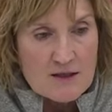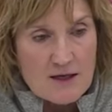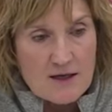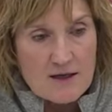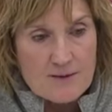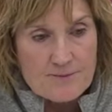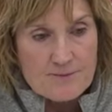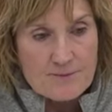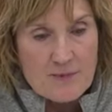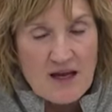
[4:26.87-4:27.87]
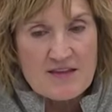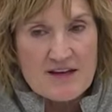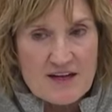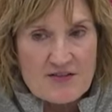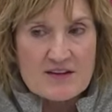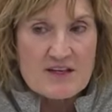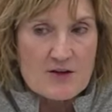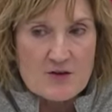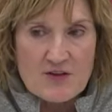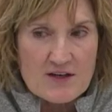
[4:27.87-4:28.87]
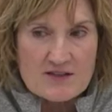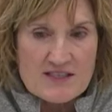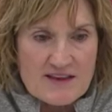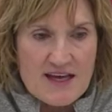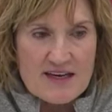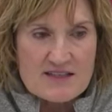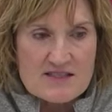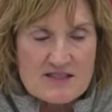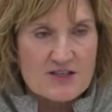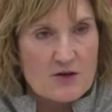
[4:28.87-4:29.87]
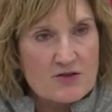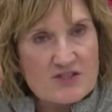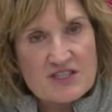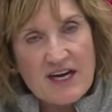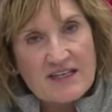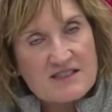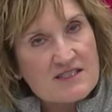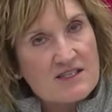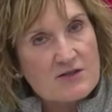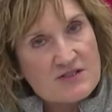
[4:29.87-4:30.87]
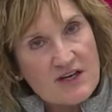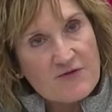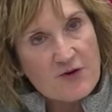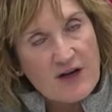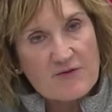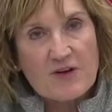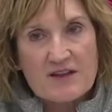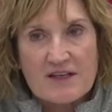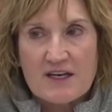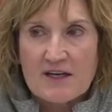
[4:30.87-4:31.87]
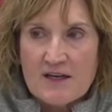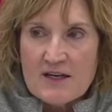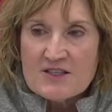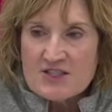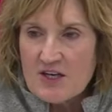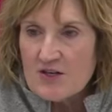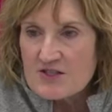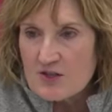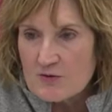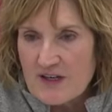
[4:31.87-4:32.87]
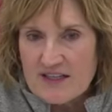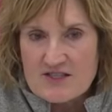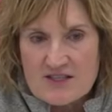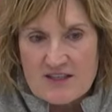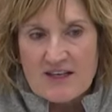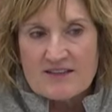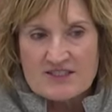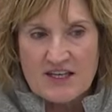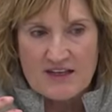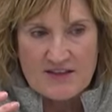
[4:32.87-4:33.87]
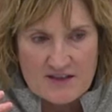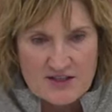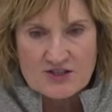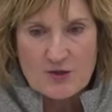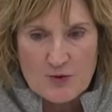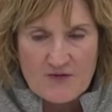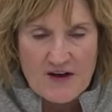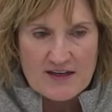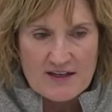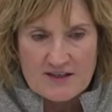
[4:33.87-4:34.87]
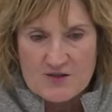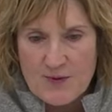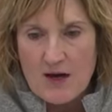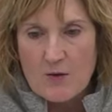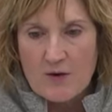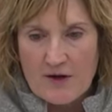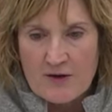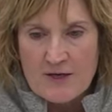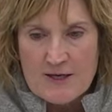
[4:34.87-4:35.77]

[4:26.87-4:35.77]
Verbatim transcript: Um, and then I think the other thing on that is, you know, she has a skill set for everything. She also needs to, uh, she, I think this year we're finally in a spot where